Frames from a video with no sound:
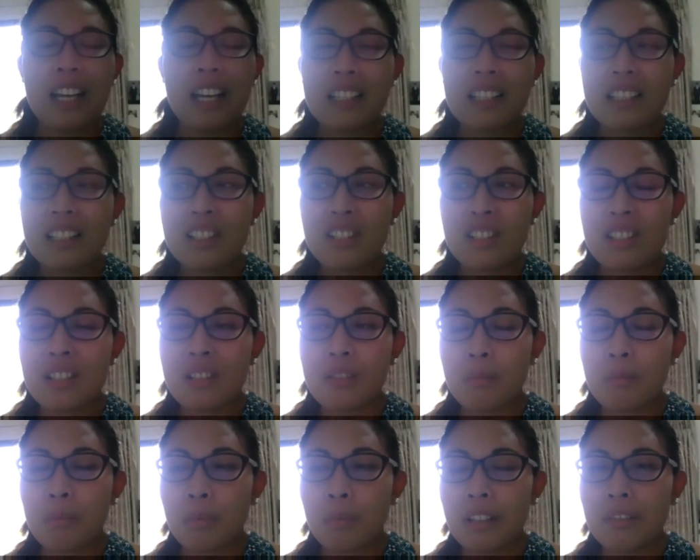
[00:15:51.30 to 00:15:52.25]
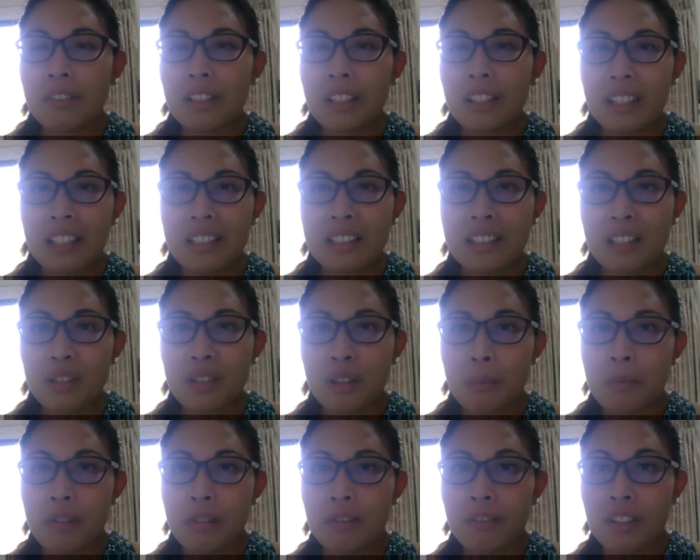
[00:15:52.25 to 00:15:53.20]
that's just one of the things in
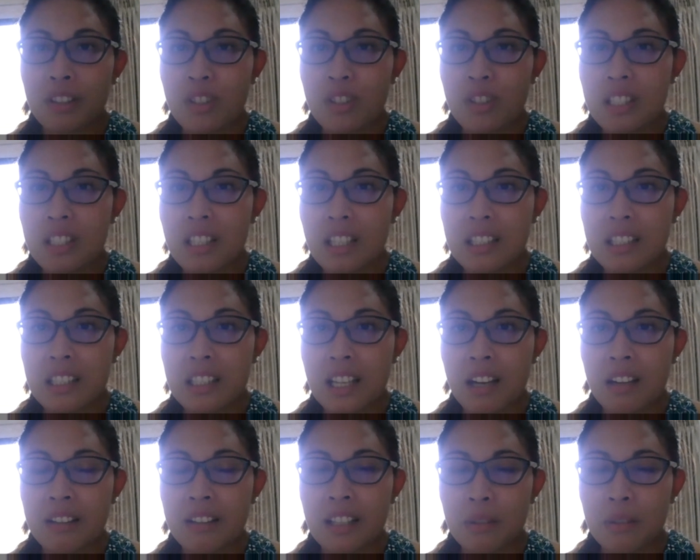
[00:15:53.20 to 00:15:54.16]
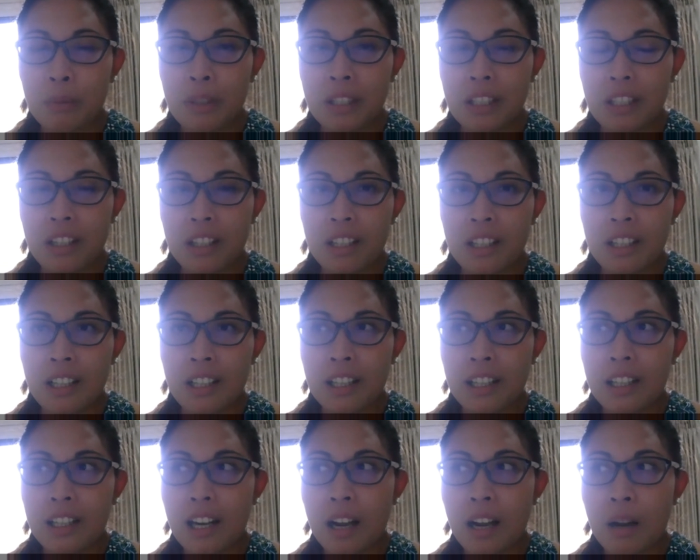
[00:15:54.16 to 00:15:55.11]
terms of logistics now that we
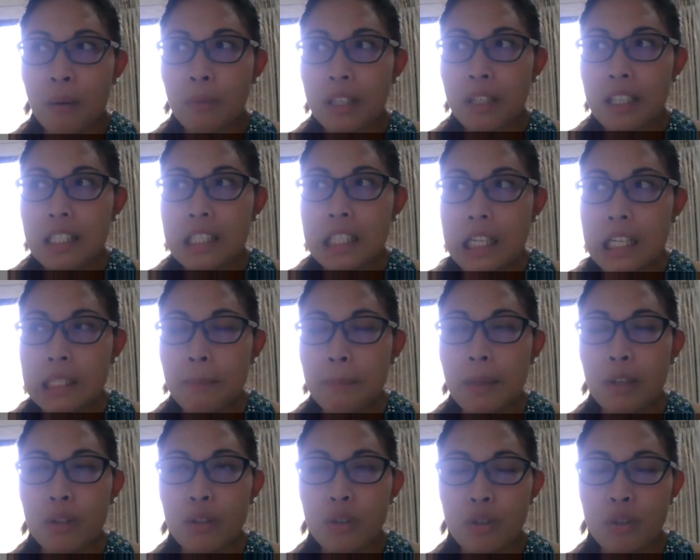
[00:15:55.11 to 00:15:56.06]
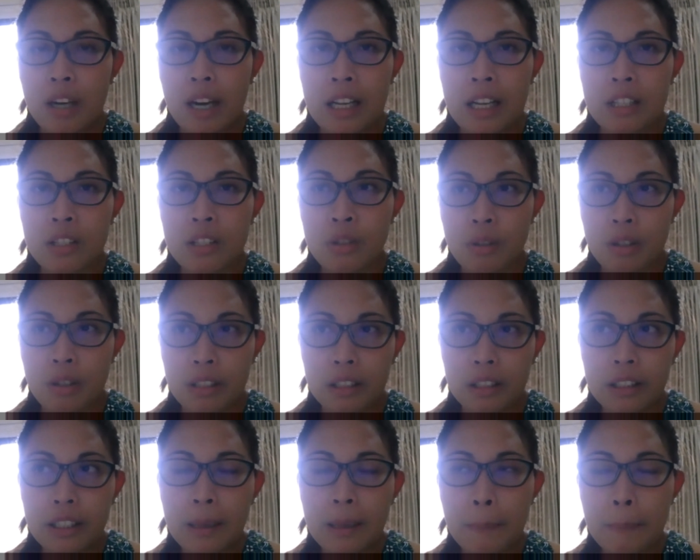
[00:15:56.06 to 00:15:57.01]
are, I wouldn't say somehow
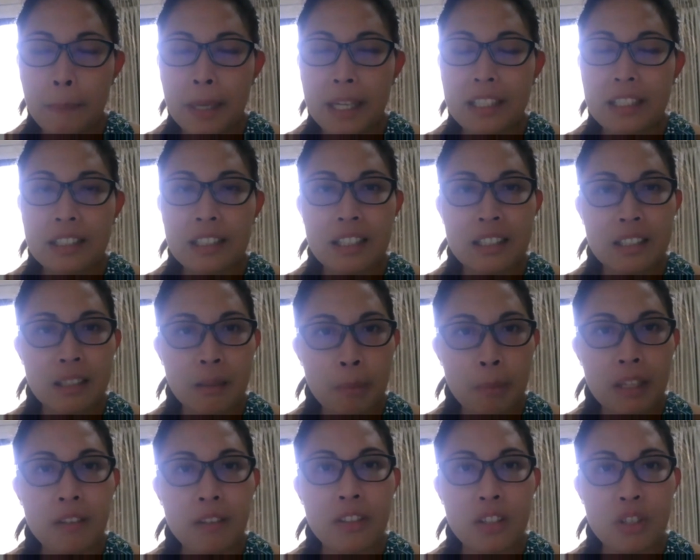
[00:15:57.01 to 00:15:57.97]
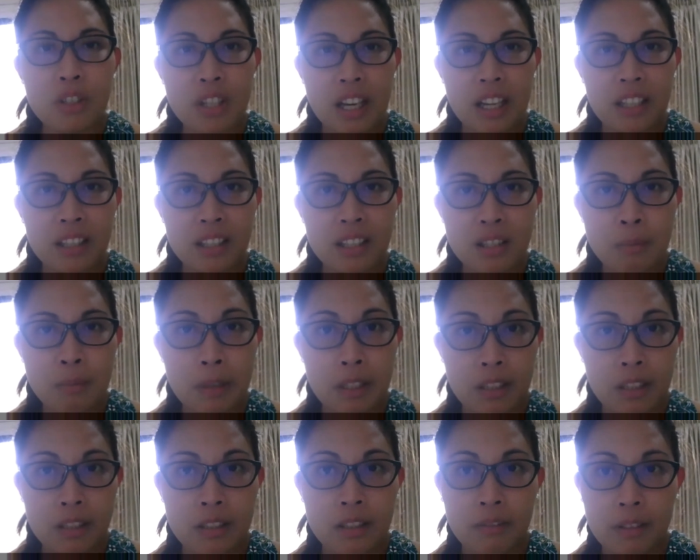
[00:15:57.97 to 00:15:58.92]
struggling, but there's a bit of a challenge
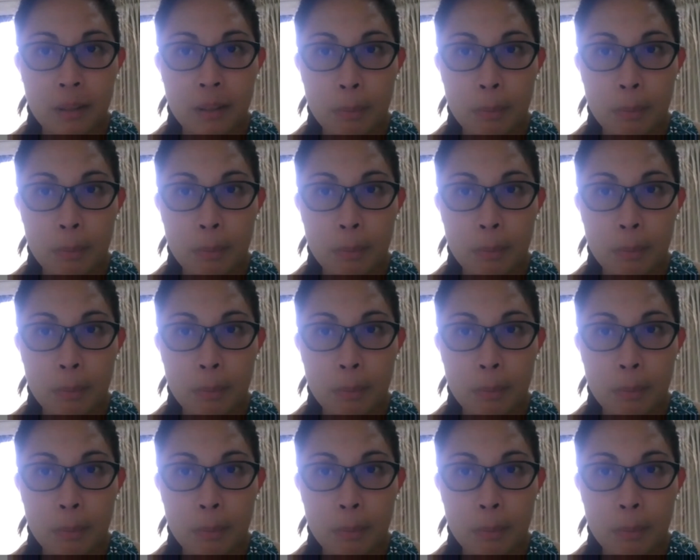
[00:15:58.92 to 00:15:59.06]
because of